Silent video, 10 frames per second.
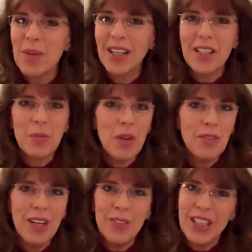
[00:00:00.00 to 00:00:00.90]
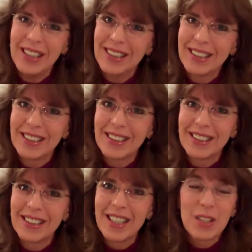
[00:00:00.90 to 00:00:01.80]
Smiling's my favorite.
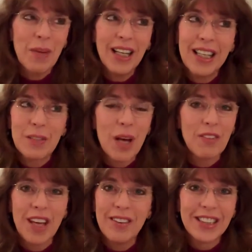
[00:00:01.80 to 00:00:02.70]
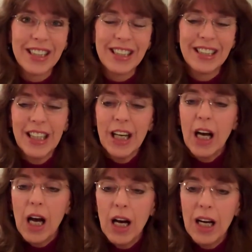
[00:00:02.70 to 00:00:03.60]
Smiling's my favorite.
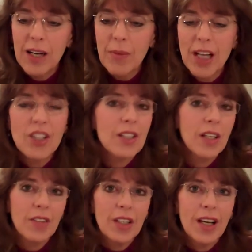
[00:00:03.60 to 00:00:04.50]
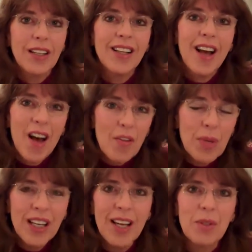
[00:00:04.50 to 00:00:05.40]
I just love it. I
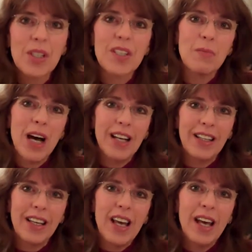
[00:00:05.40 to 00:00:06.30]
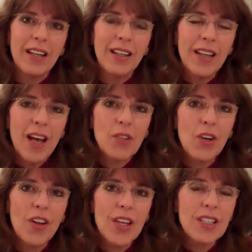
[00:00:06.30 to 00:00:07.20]
love being able to smile again
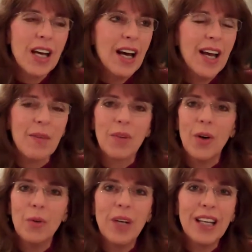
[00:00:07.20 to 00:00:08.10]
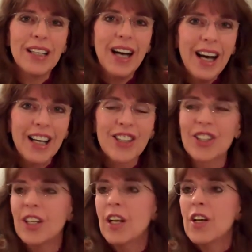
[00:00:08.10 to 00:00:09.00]
after all that time. Oh my
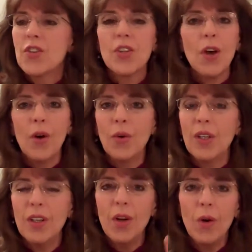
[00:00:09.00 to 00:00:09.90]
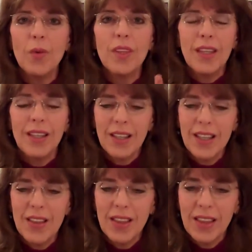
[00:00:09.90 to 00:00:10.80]
gosh. So,
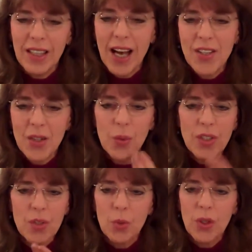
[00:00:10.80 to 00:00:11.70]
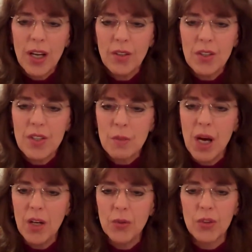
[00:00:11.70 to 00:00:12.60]
the consequences were I couldn't
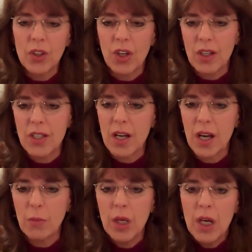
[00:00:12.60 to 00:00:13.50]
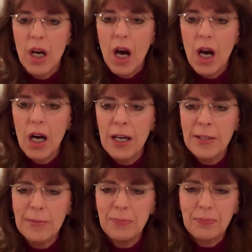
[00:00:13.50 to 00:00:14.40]
smile for a long
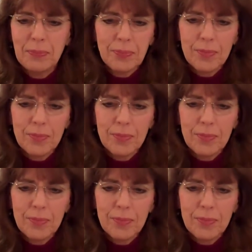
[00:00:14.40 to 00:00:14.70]
time.